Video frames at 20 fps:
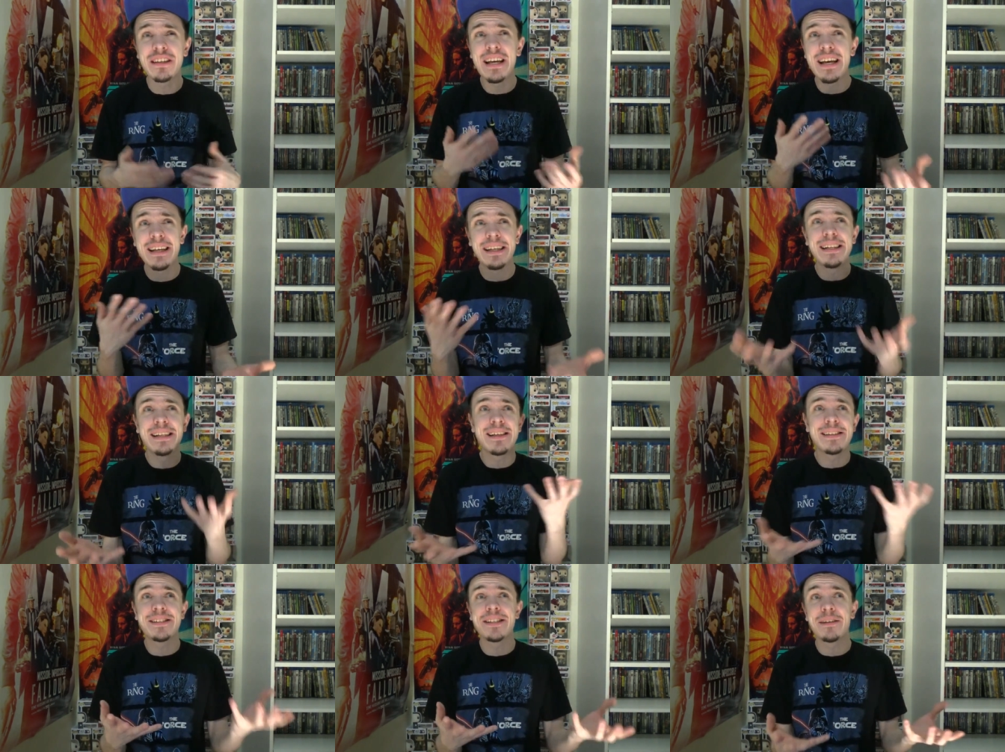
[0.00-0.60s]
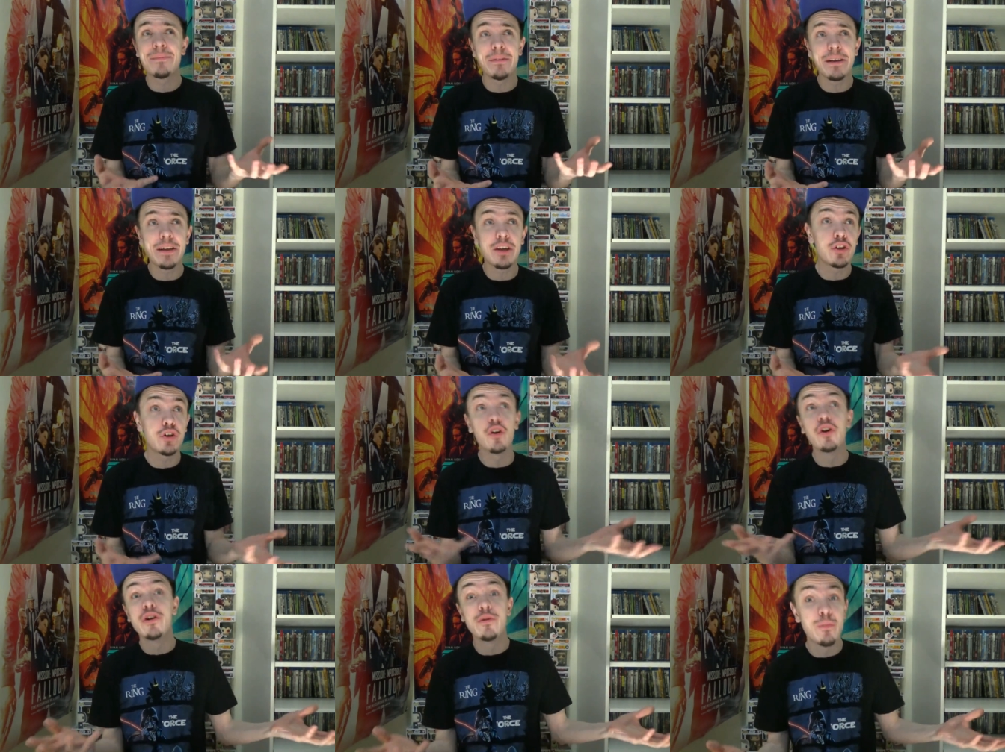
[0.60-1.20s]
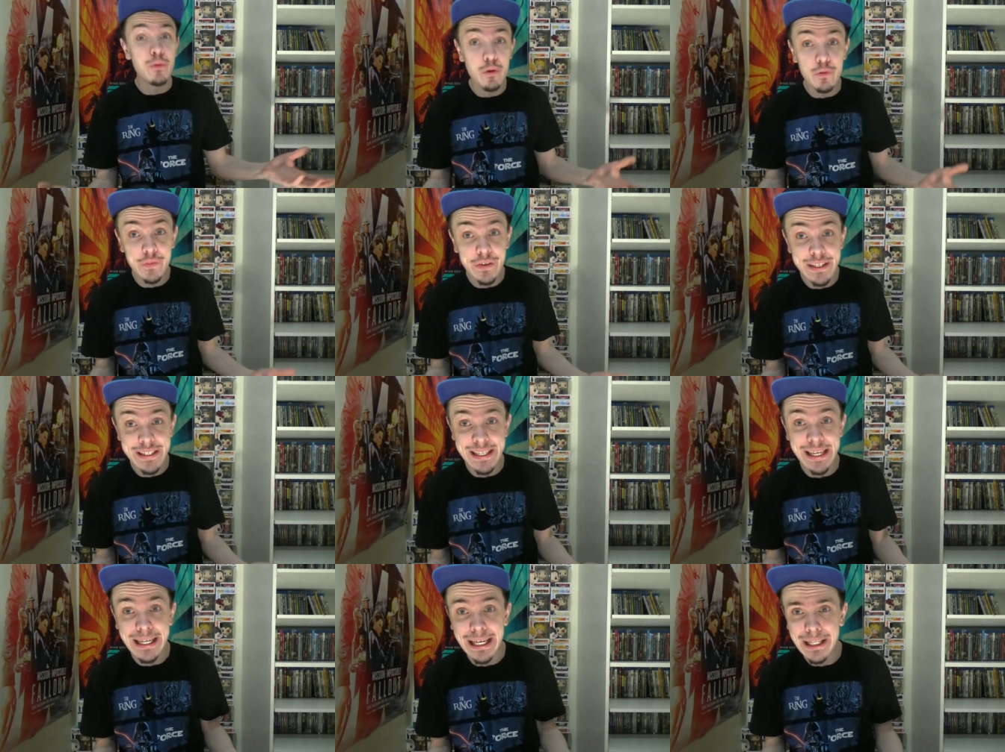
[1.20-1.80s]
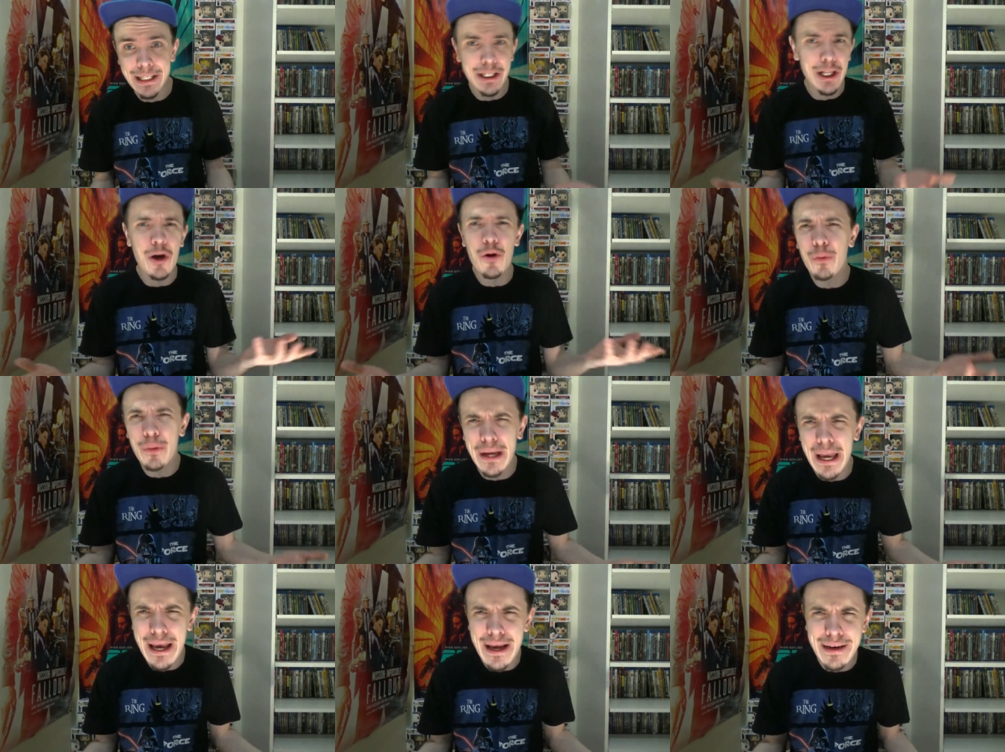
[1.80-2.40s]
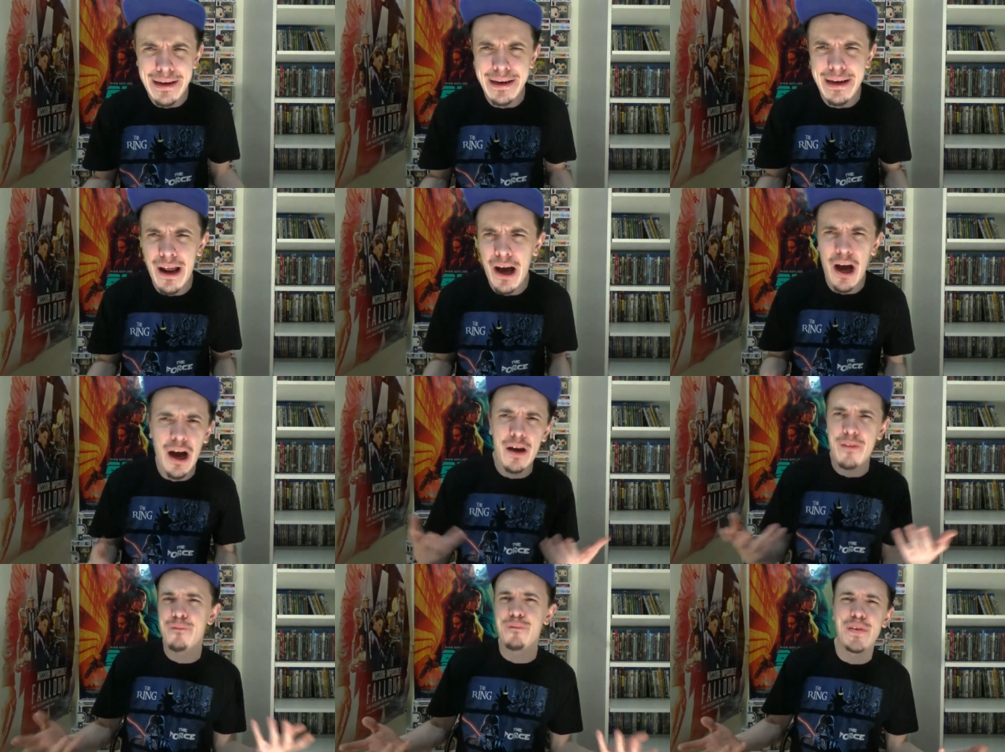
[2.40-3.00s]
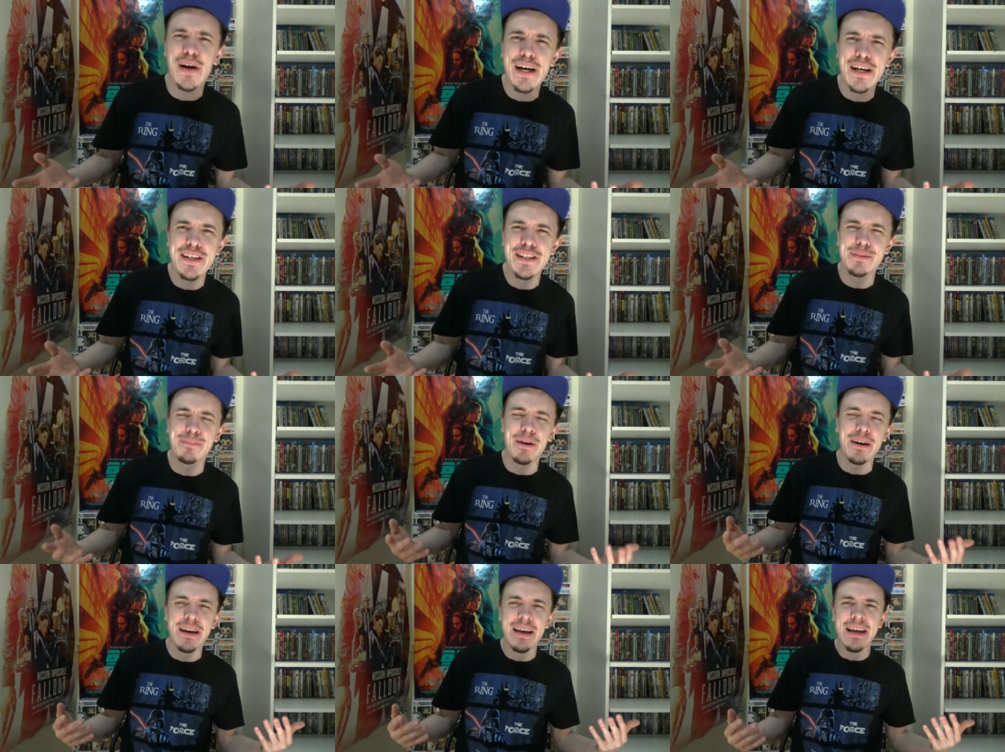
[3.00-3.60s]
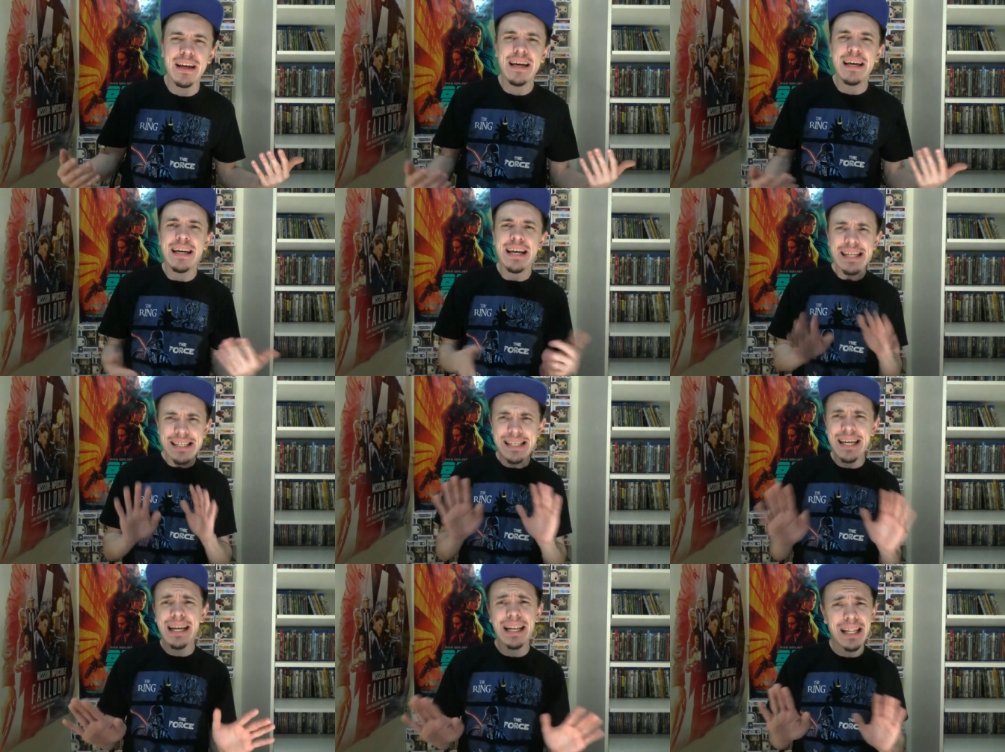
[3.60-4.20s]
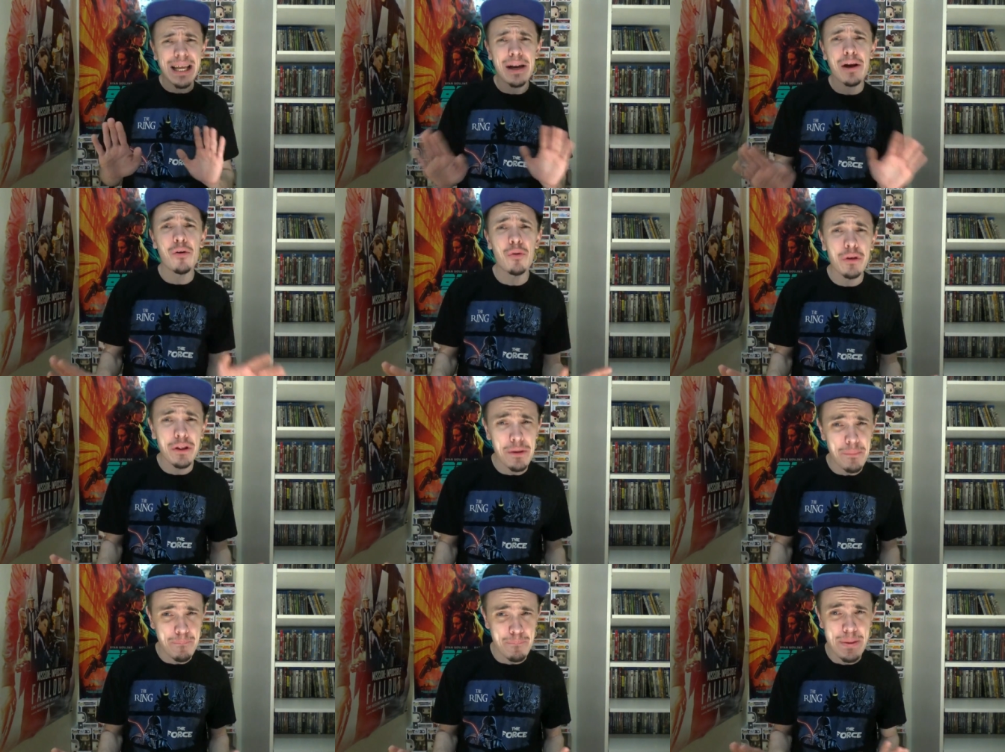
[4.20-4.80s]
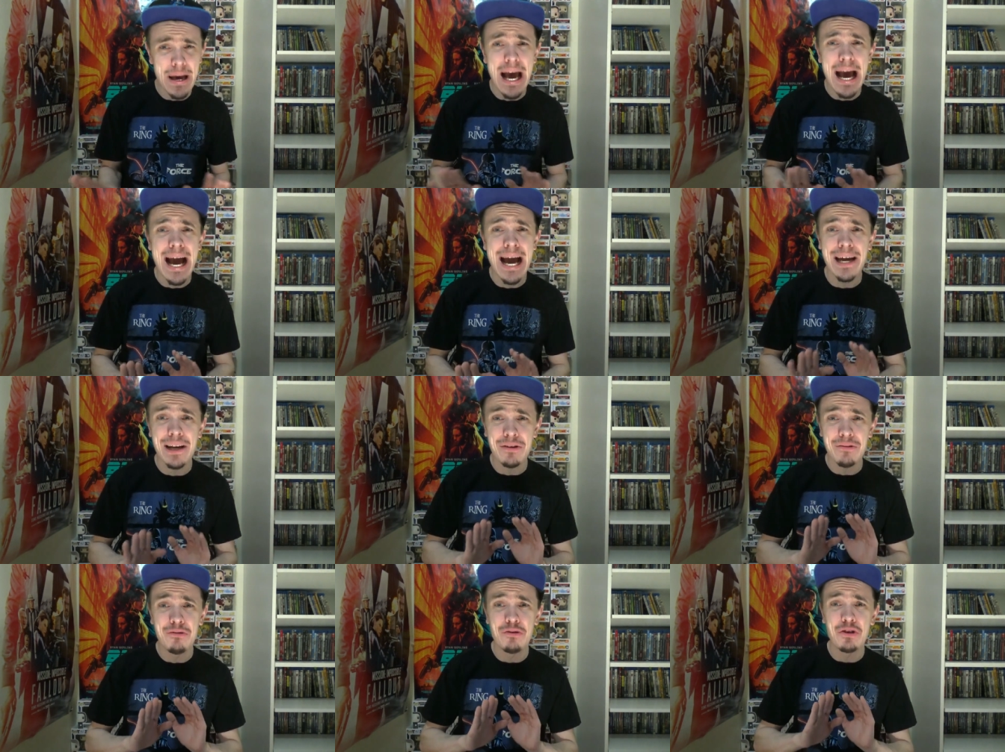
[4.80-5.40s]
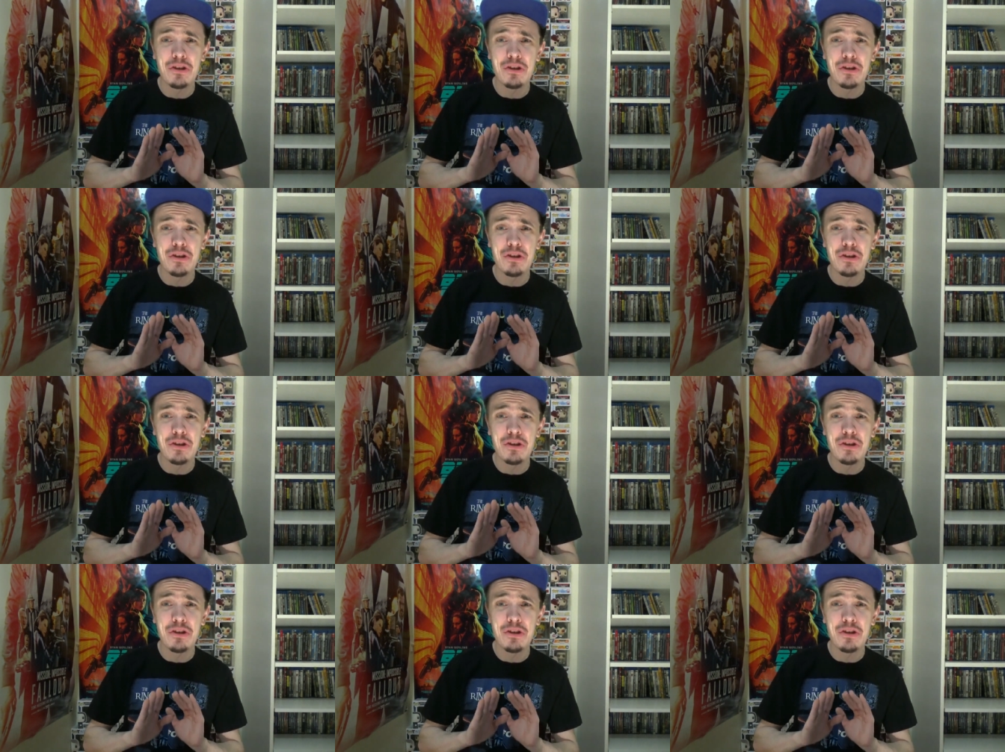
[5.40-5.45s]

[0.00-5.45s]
Yeah, he does some, like, good movies like a Logan and Hot Fuzz, but he's done a lot of really bad,